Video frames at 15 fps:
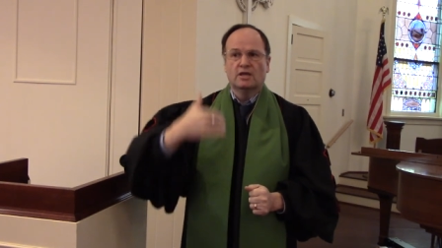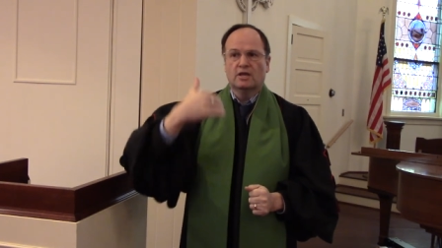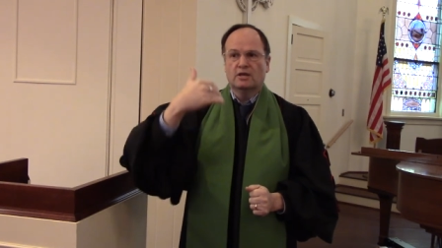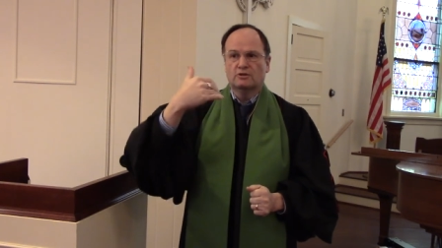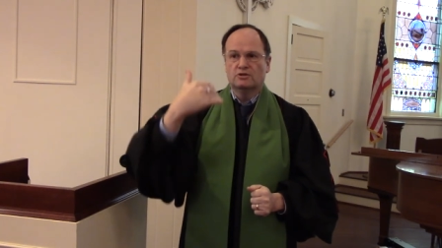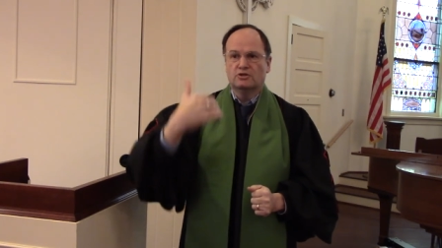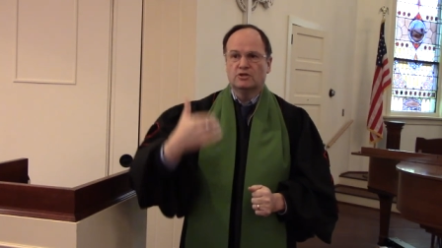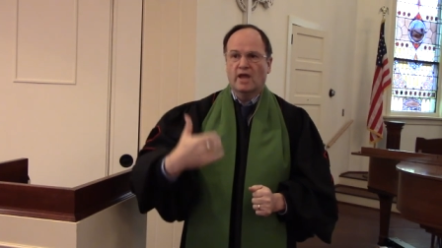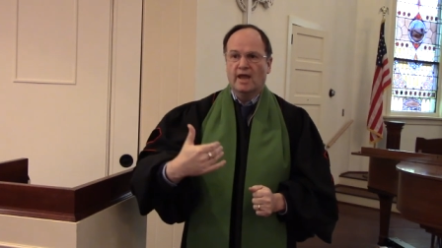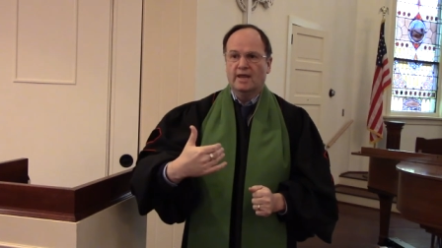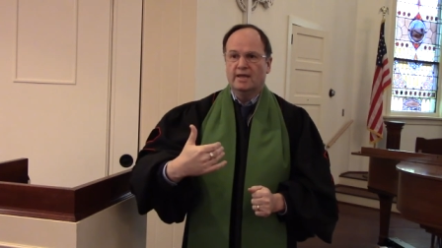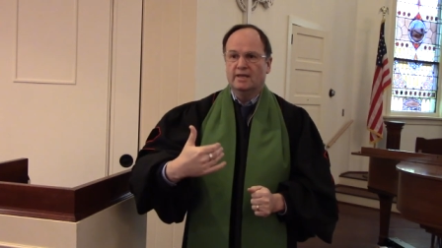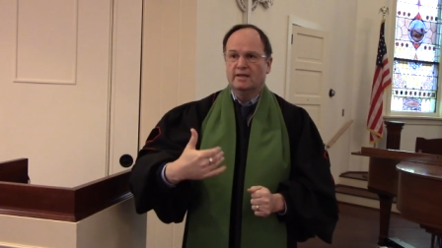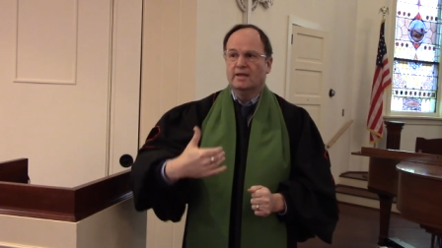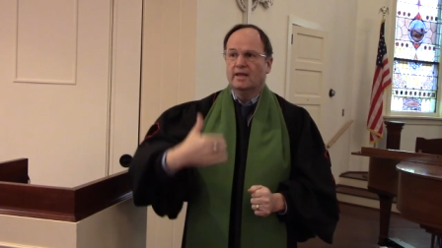can
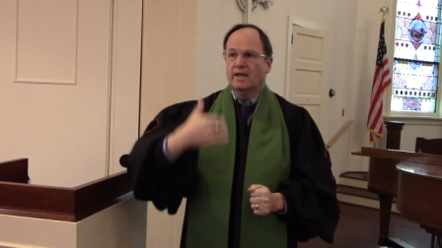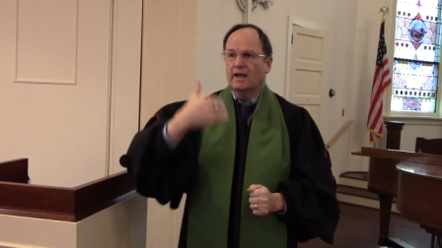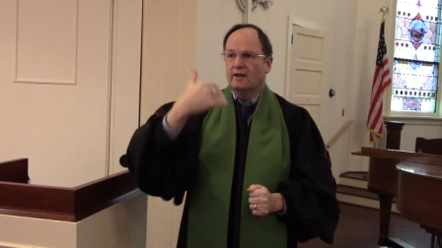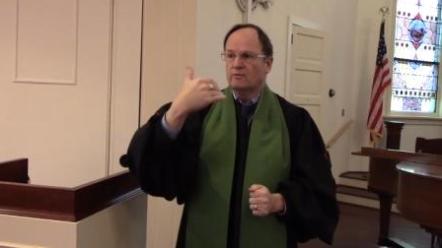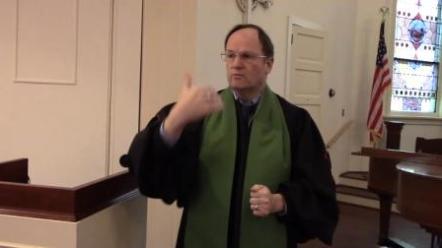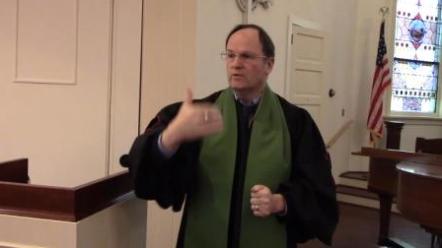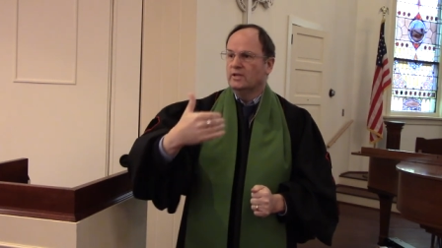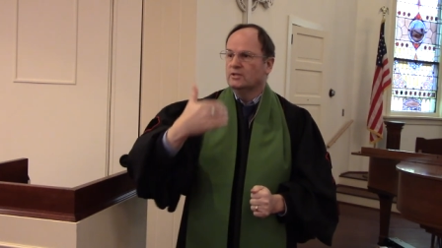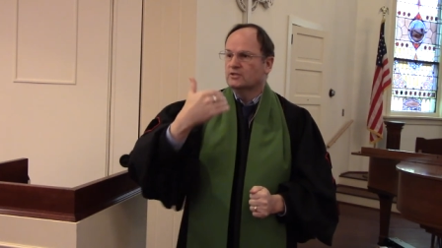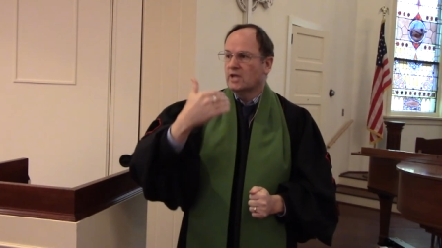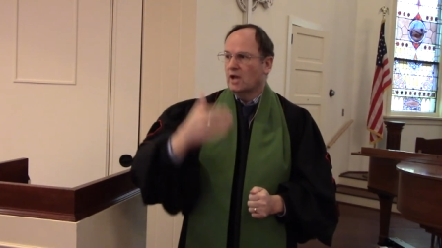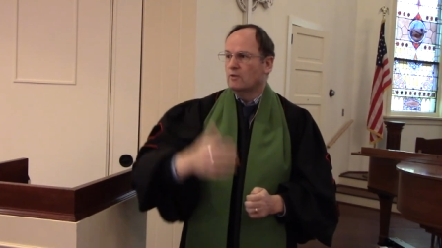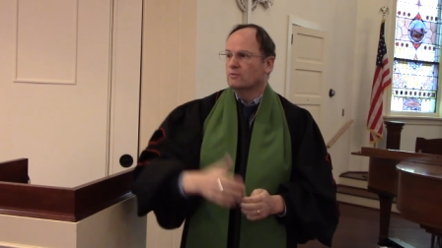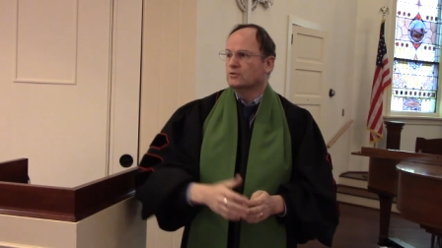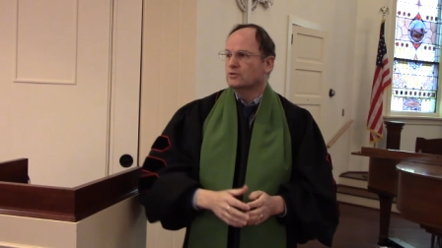shine and reach
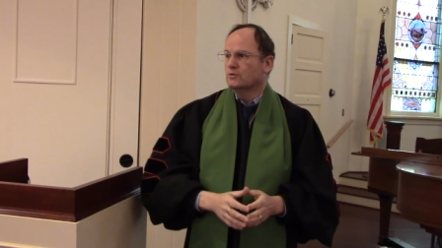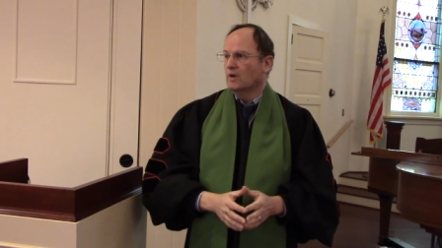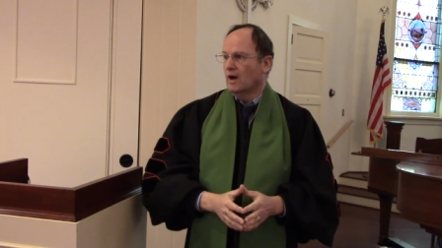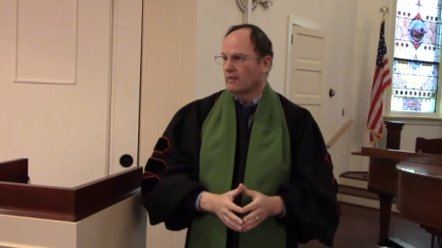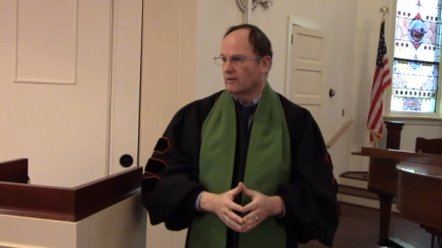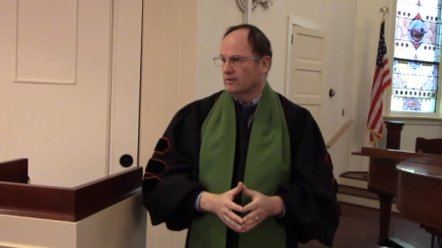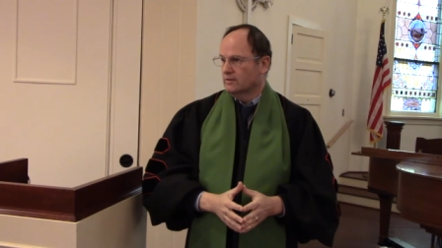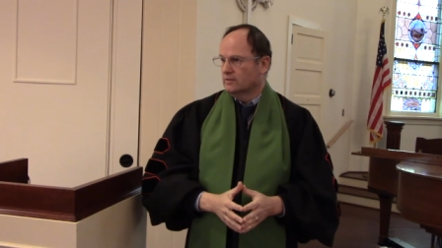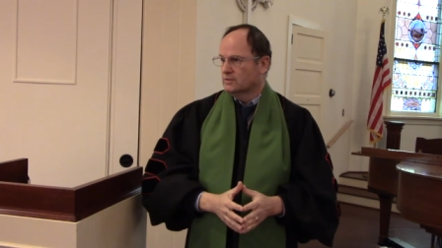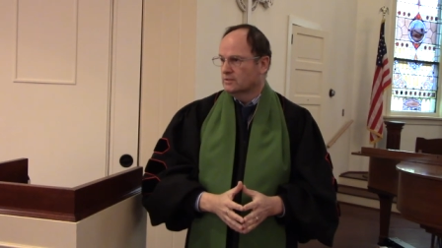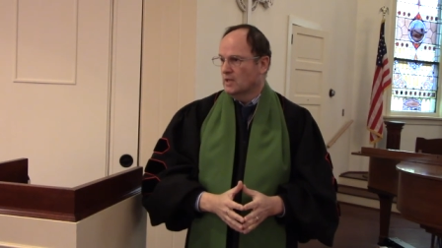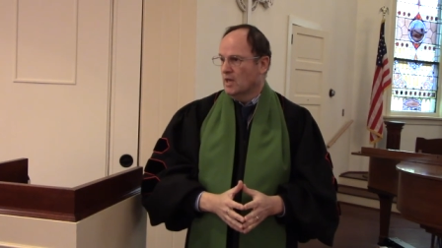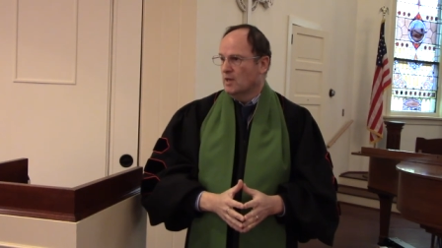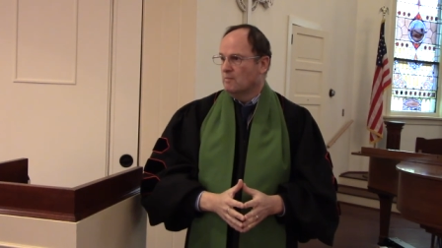out to others.